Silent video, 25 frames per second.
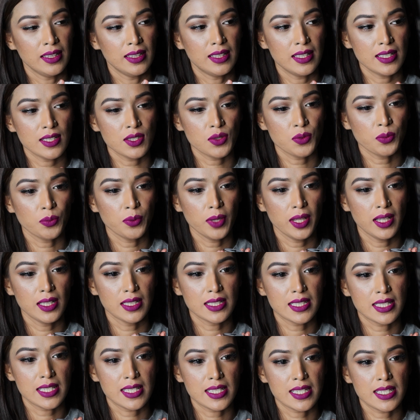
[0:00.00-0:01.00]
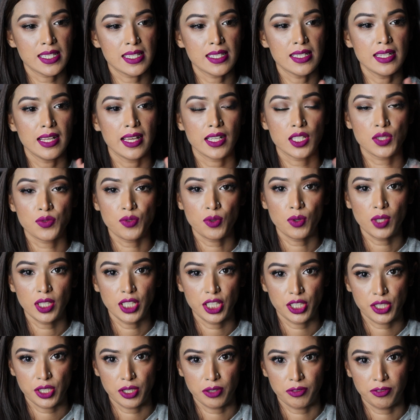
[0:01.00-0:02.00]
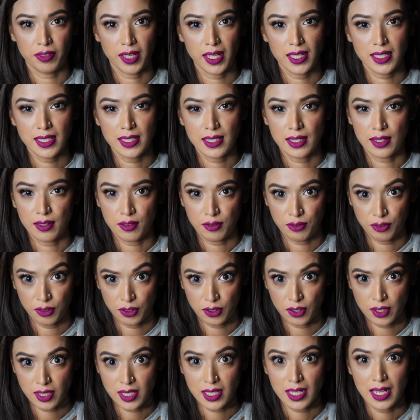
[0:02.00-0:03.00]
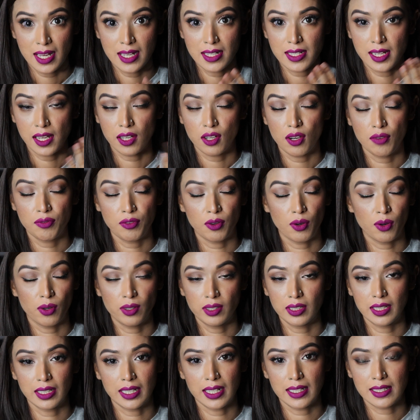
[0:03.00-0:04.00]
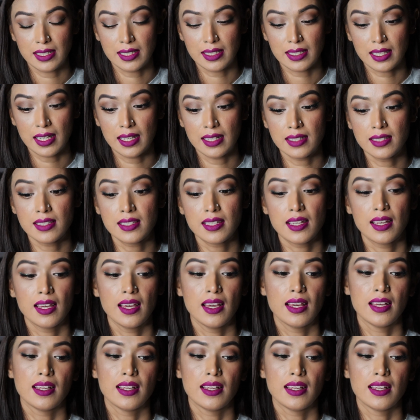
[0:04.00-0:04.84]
This will exfoliate your face first, take off all the dead skins.